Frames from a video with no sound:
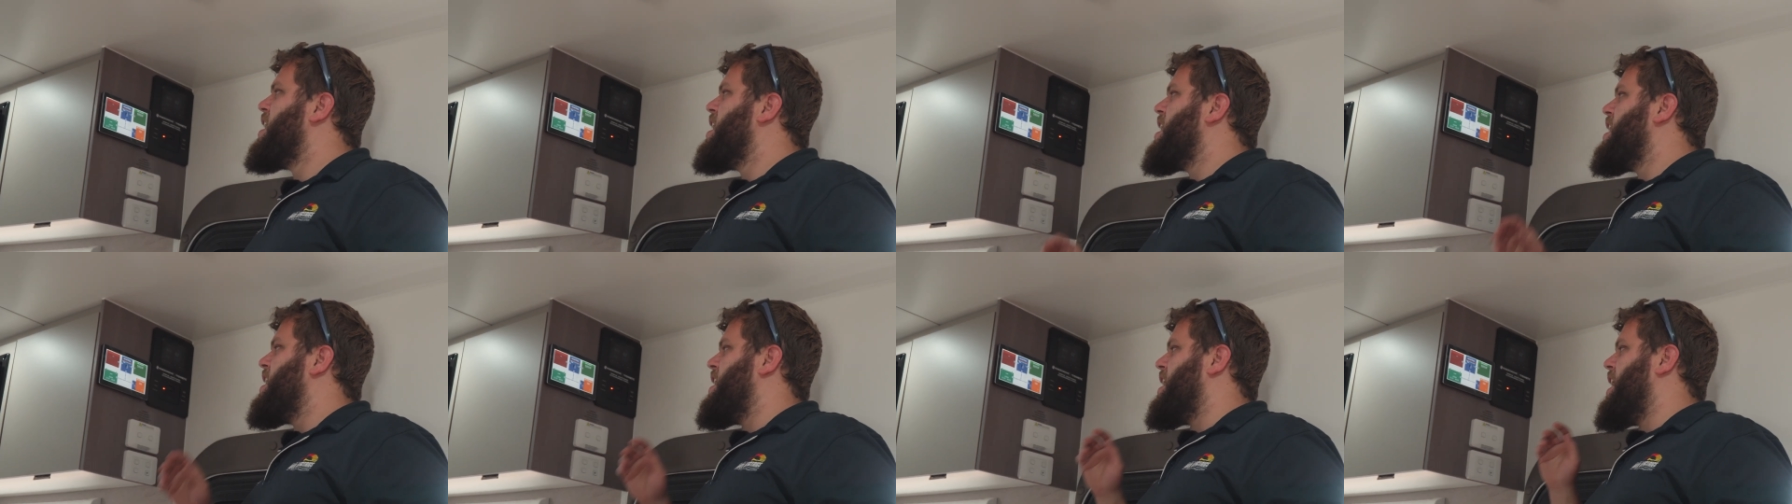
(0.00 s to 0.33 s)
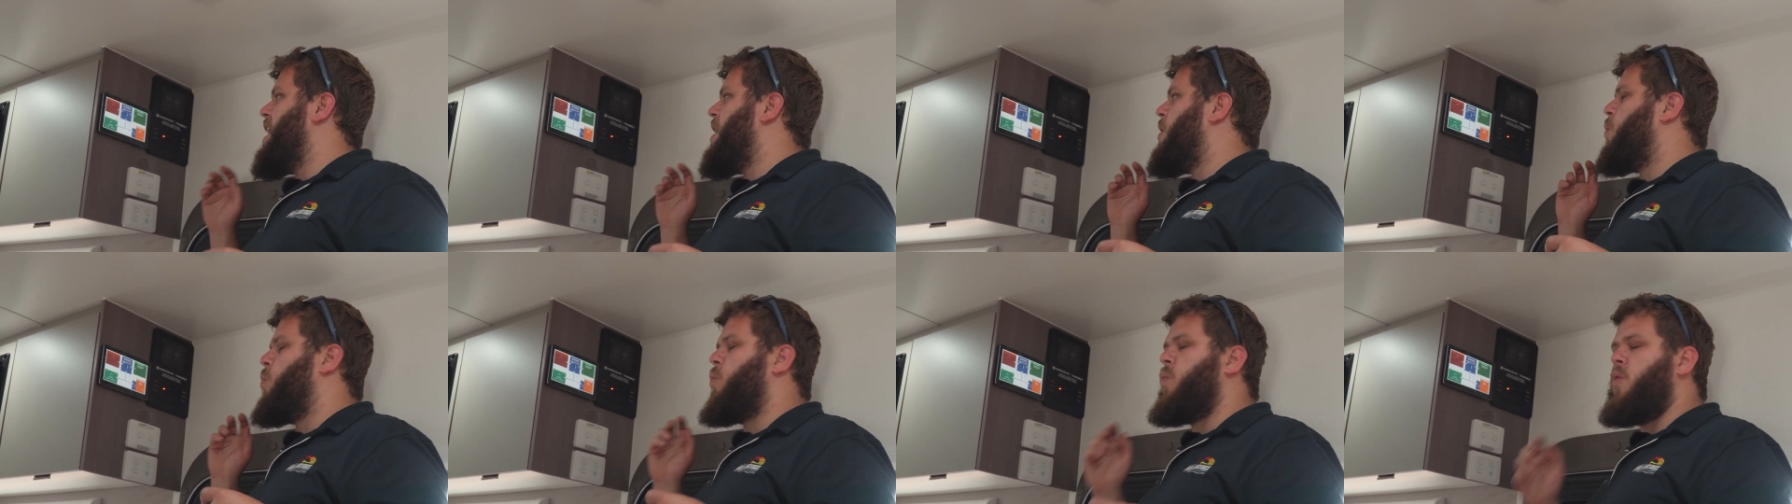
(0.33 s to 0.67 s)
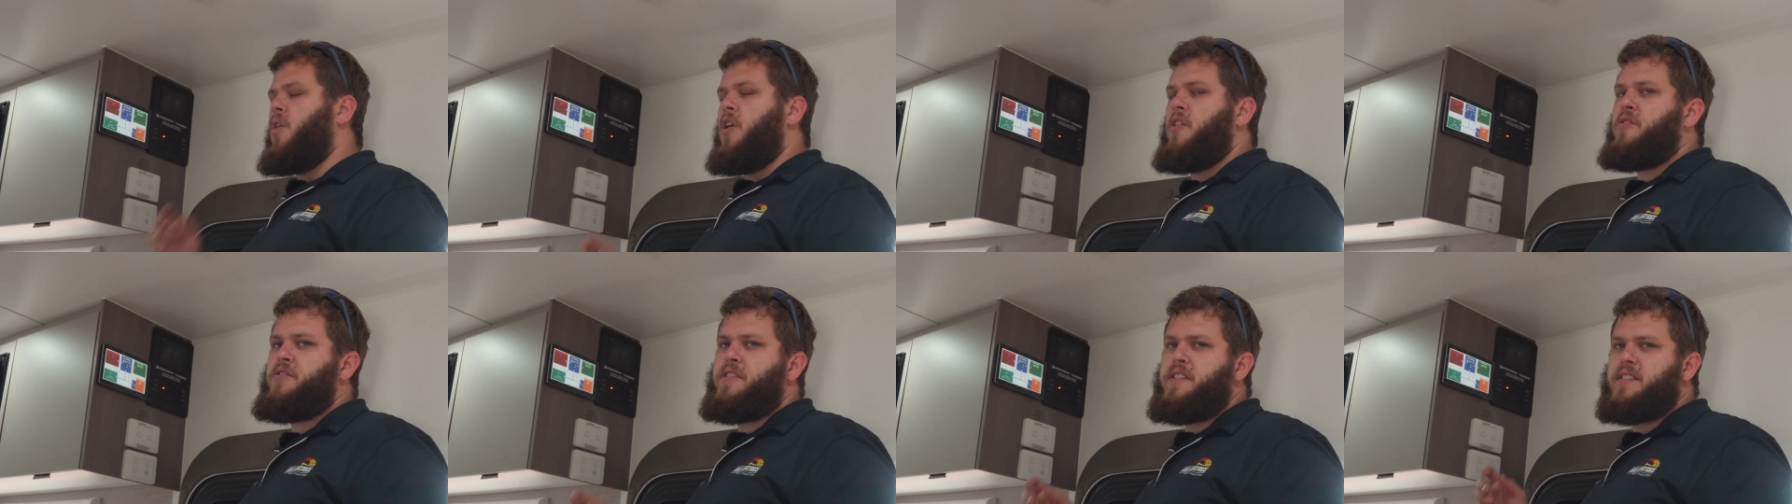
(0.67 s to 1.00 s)
Now
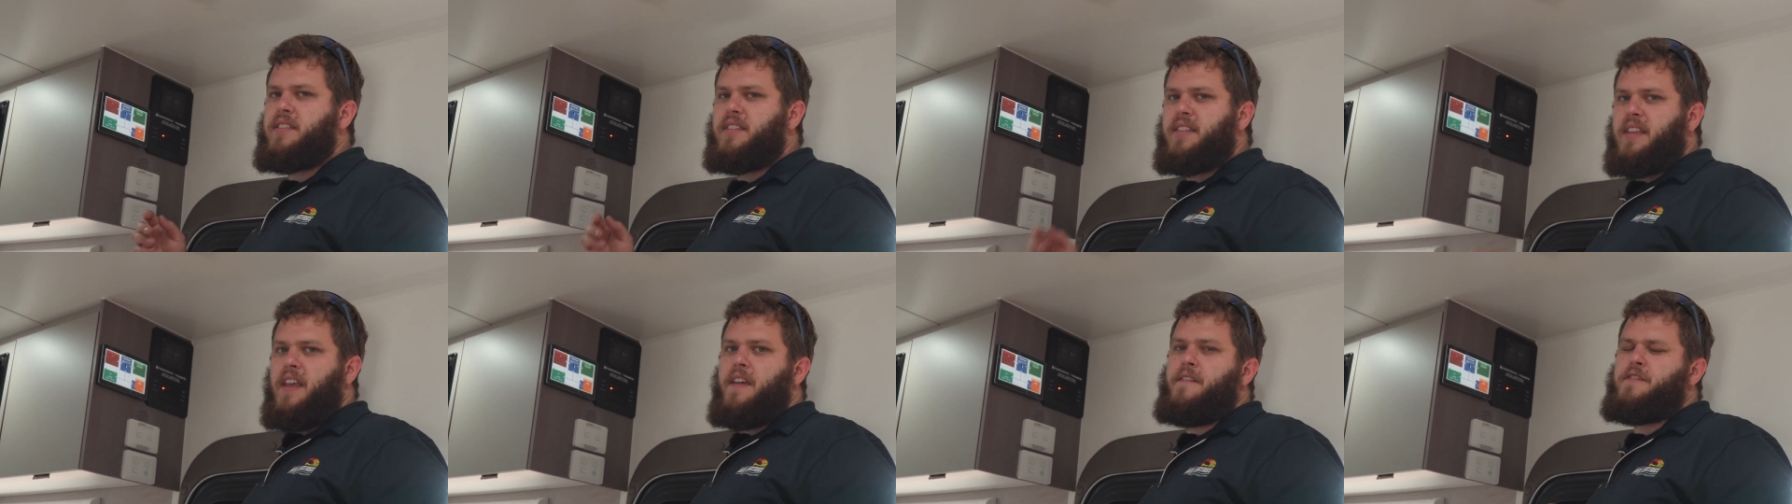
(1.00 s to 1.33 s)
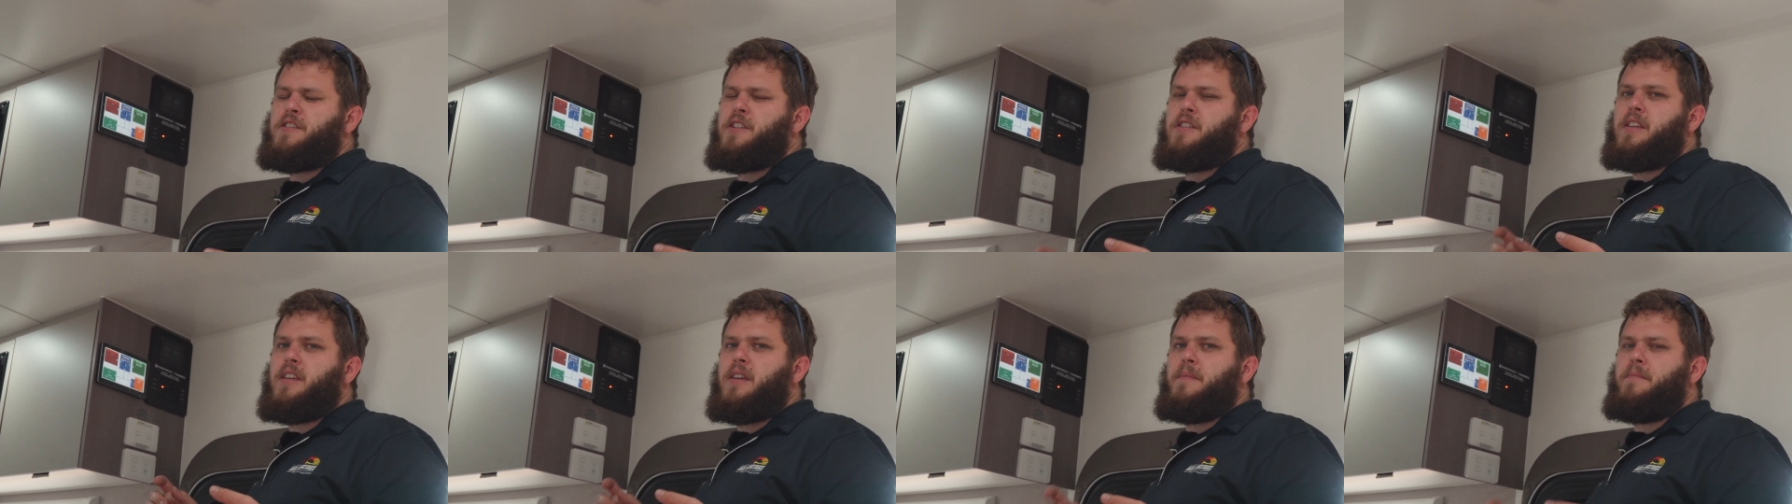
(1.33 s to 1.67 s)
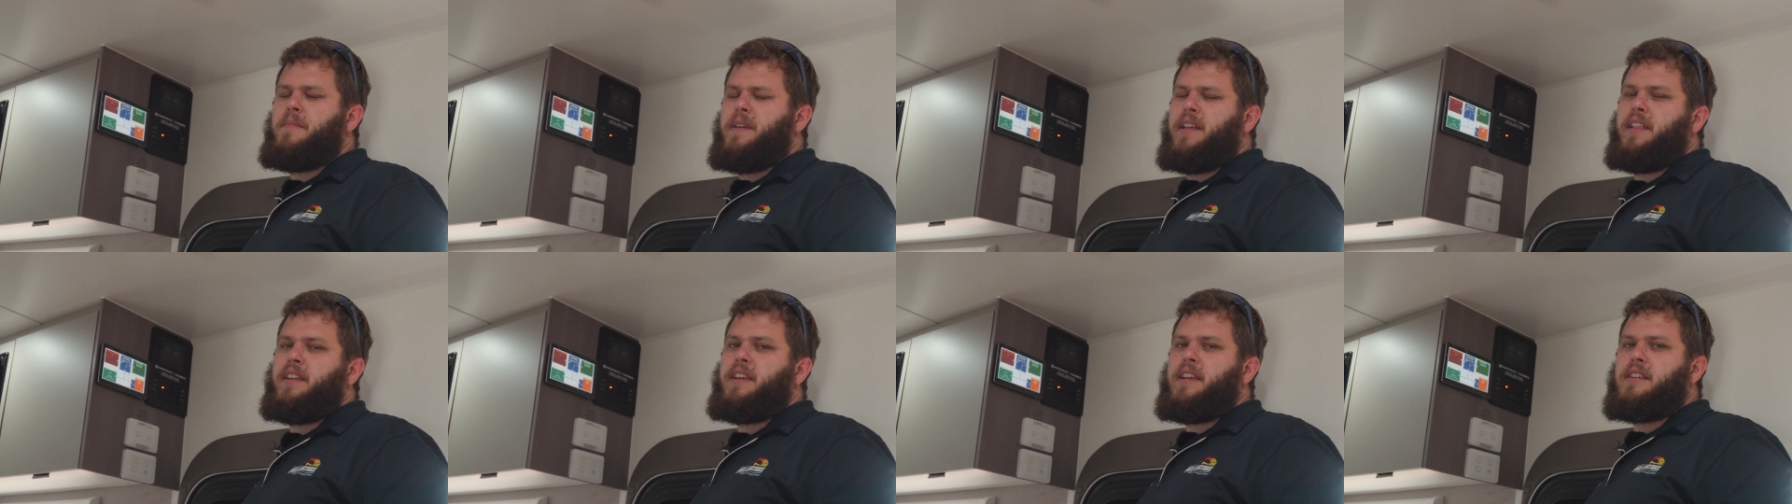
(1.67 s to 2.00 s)
what this gives you the
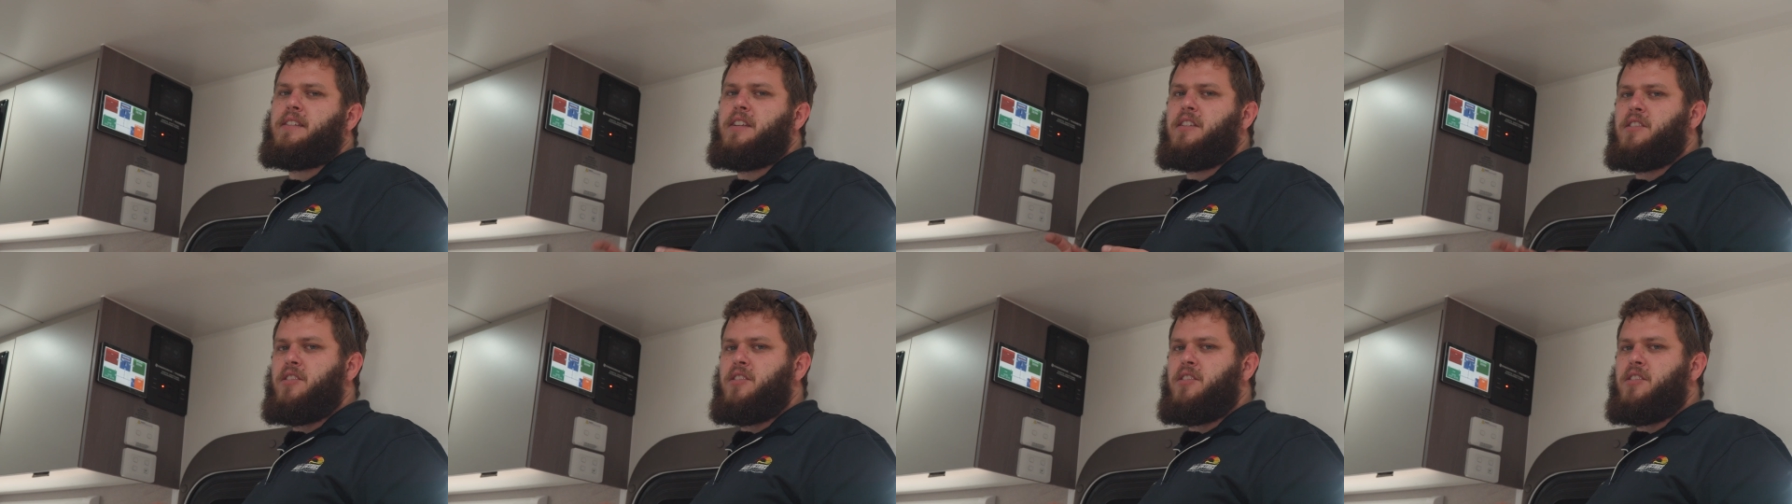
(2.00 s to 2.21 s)
ability to